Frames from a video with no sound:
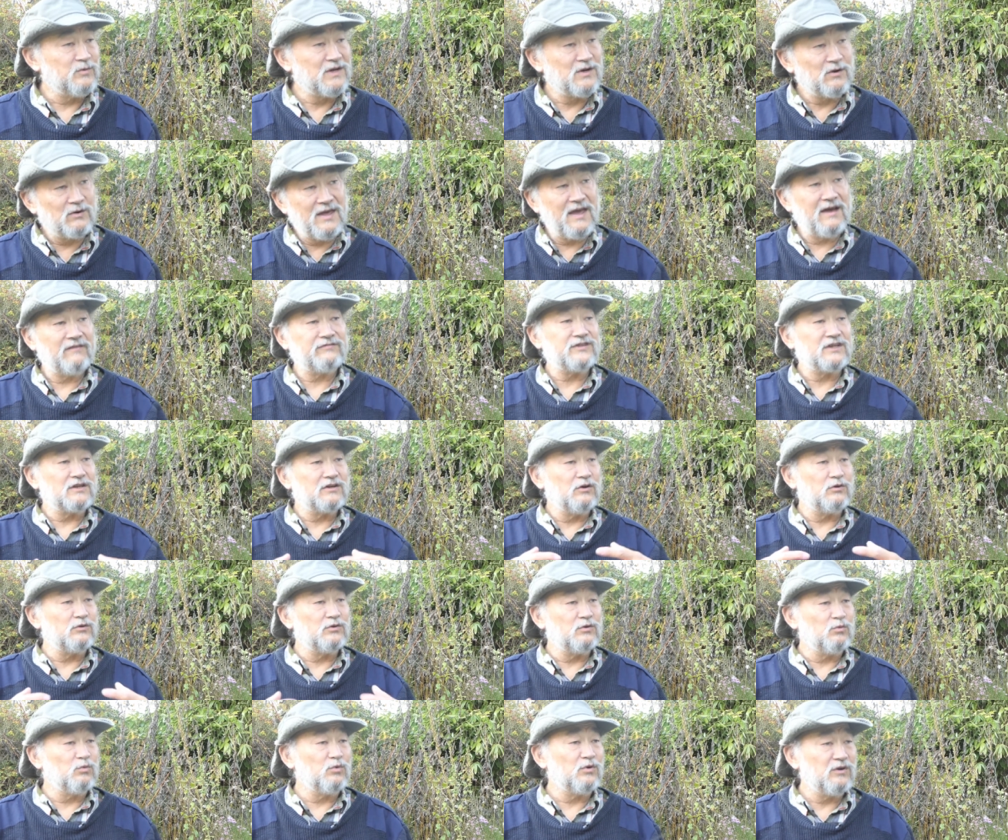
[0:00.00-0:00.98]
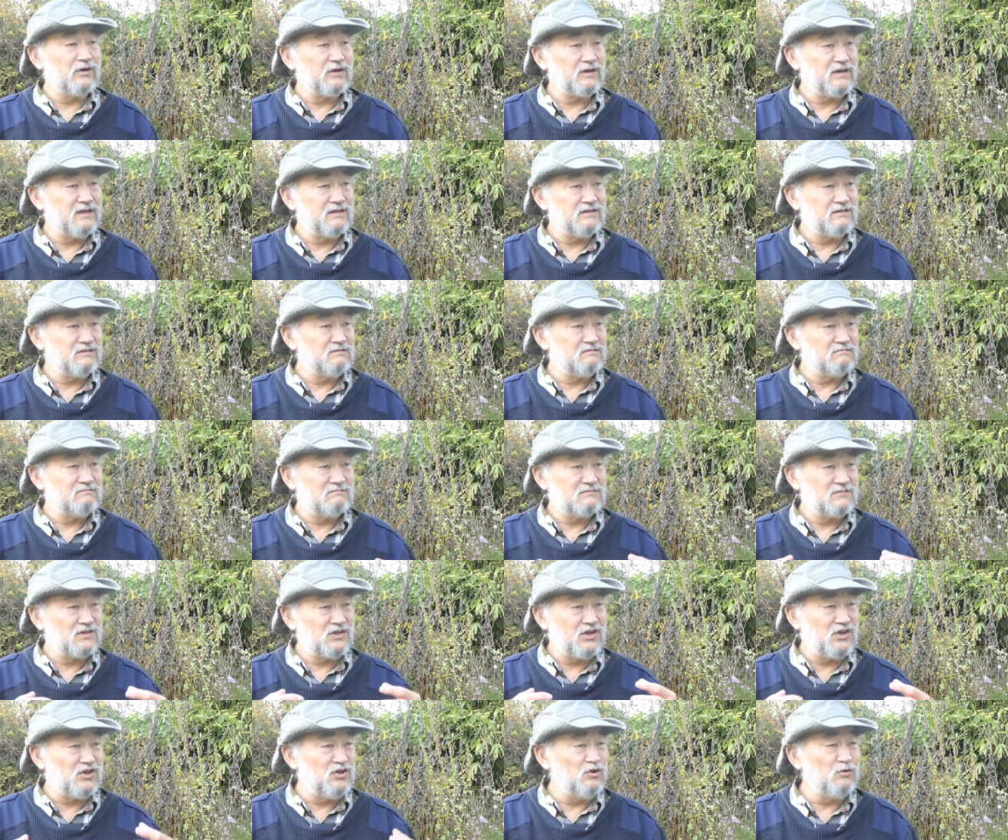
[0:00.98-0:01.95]
We don't have to go to work in
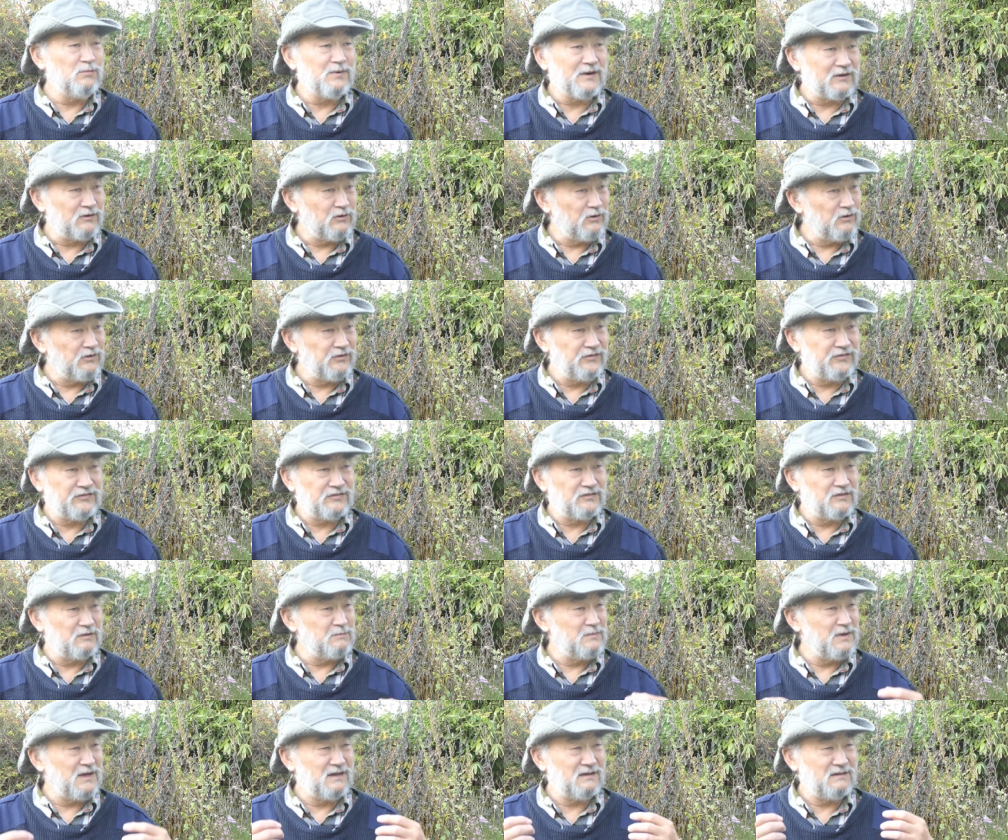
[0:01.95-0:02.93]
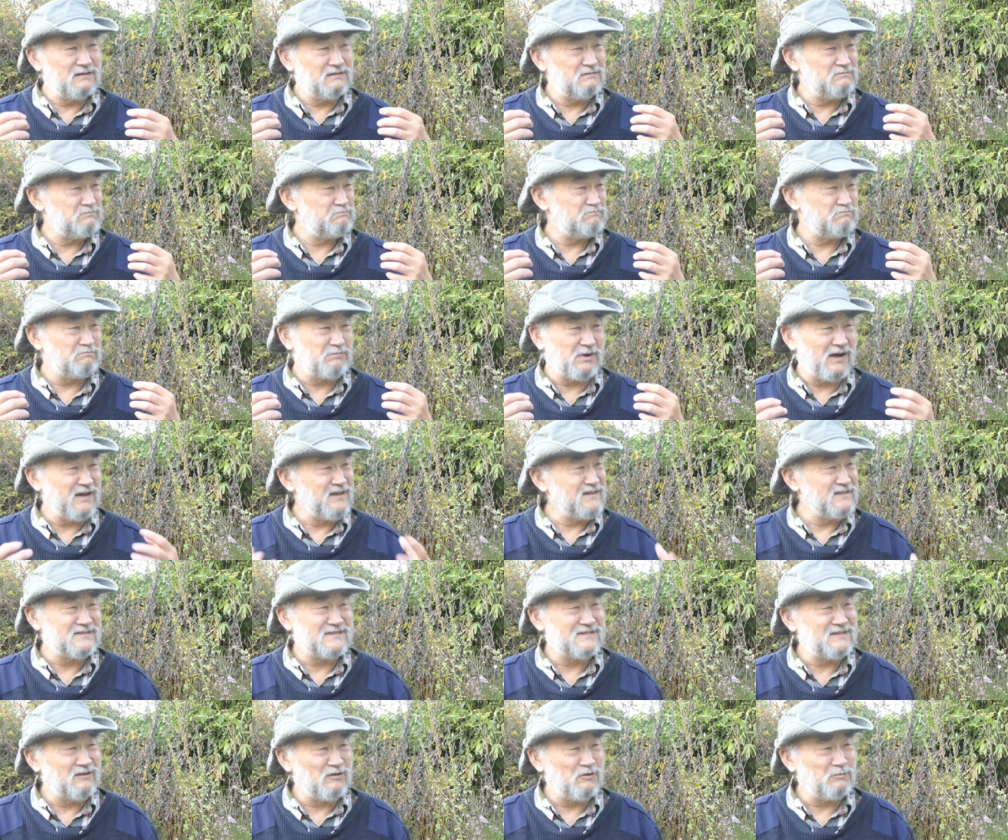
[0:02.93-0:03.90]
cubicles to make buy
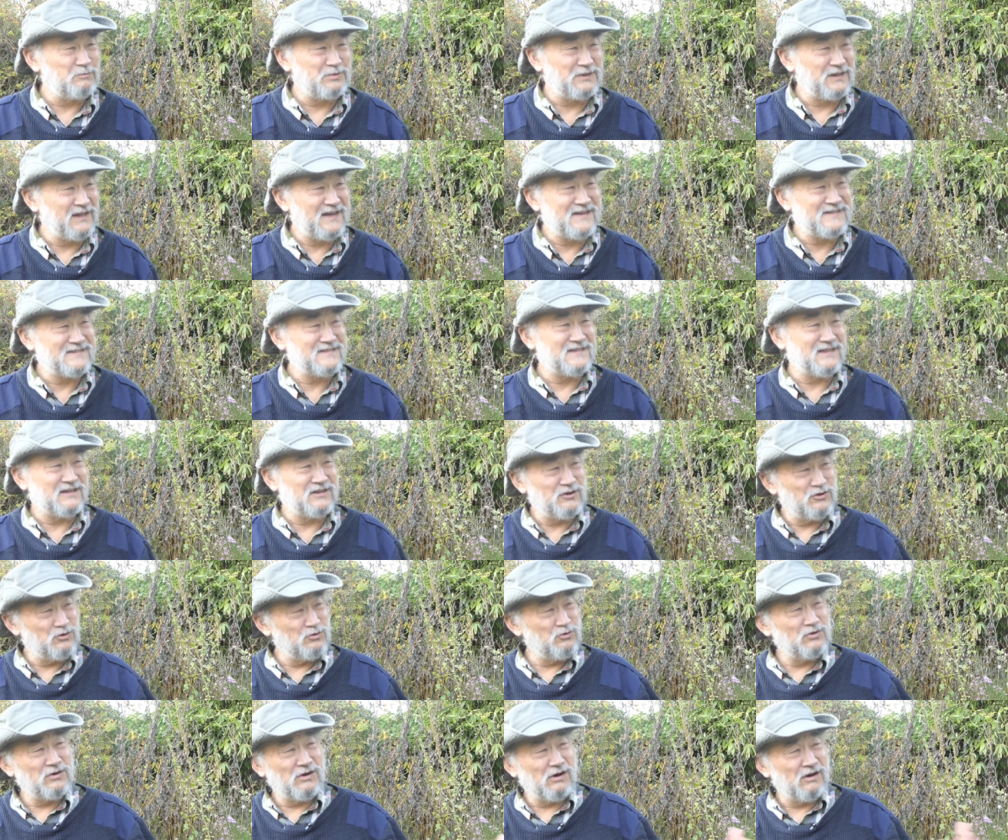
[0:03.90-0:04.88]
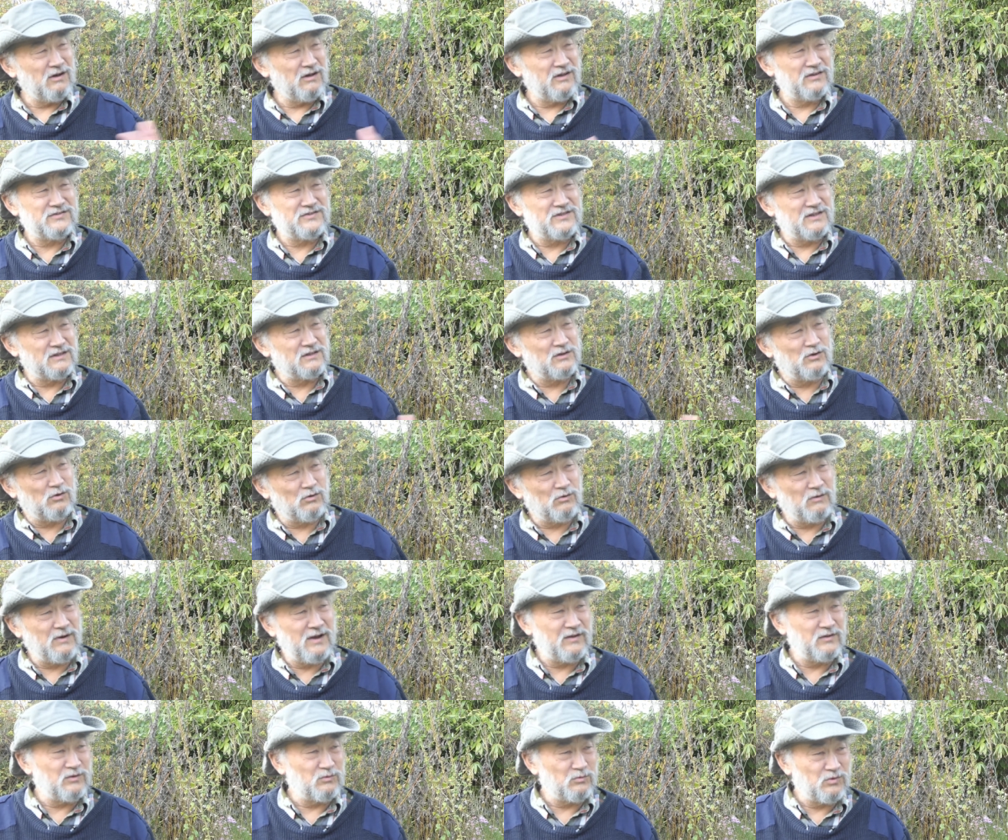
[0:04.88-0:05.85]
and sell plastic gewgaws that go
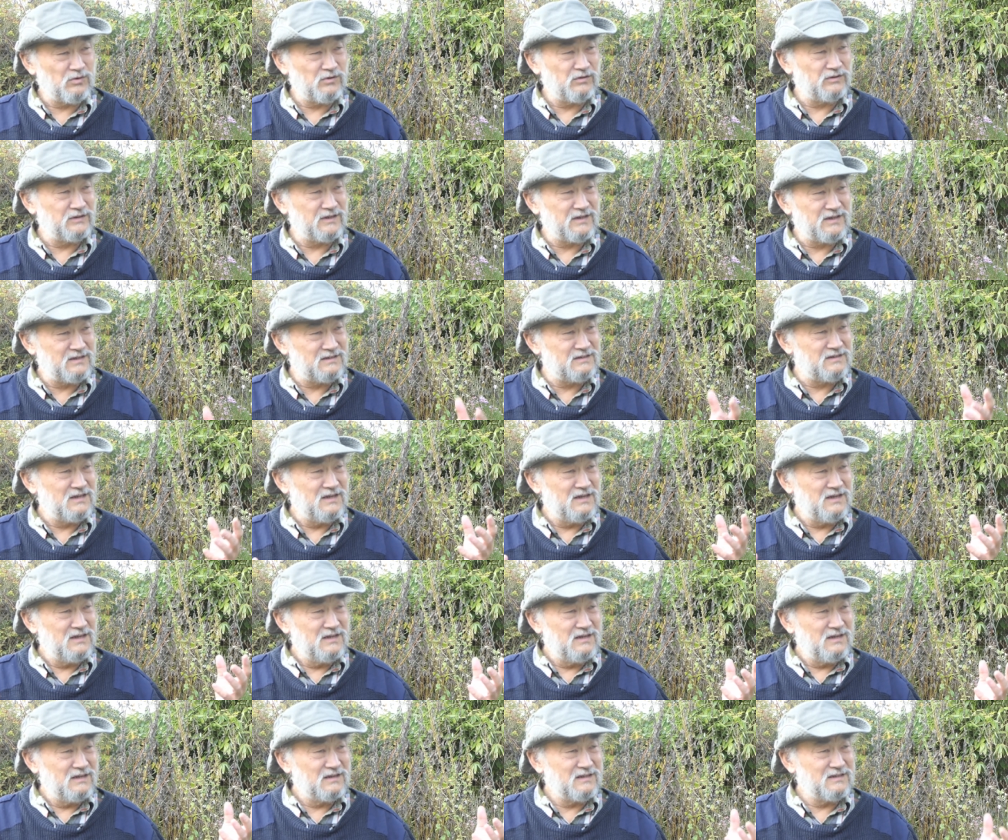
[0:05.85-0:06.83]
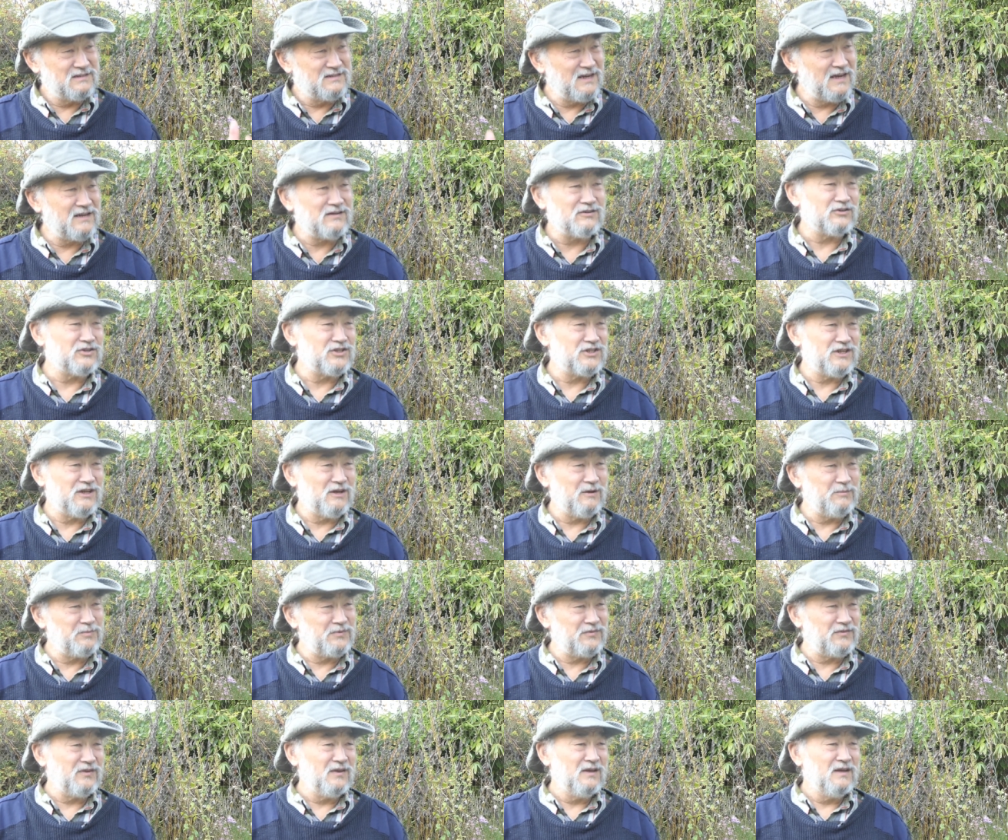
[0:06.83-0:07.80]
around the world in container
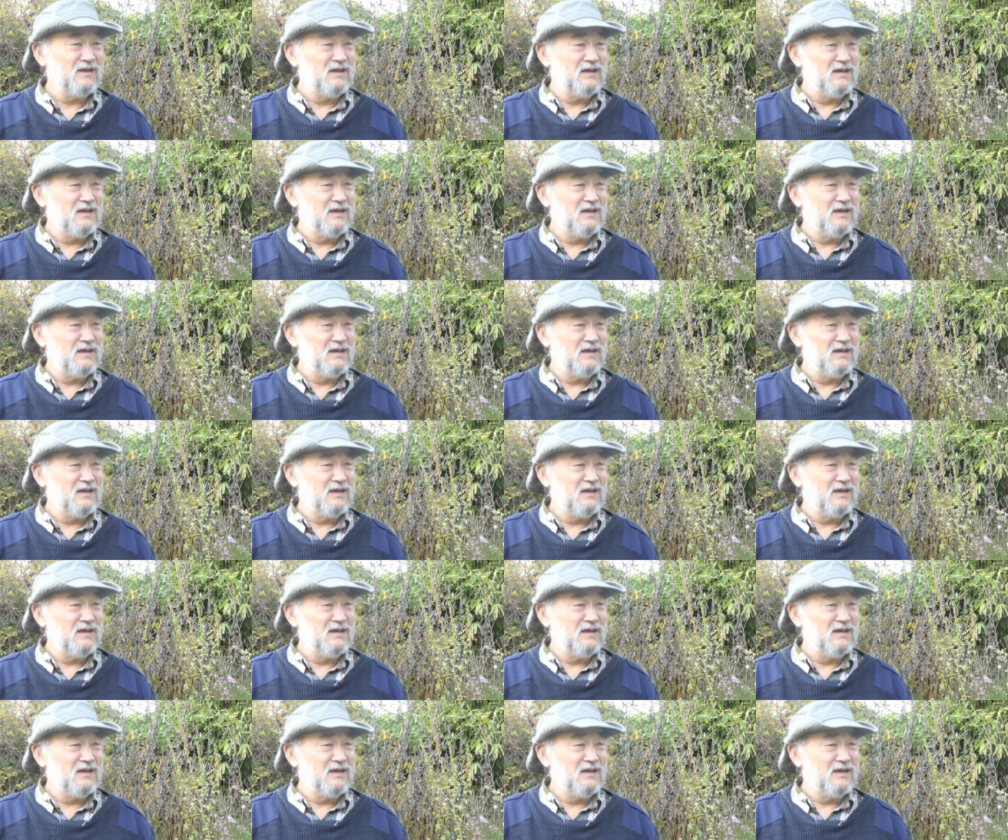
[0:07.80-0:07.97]
ships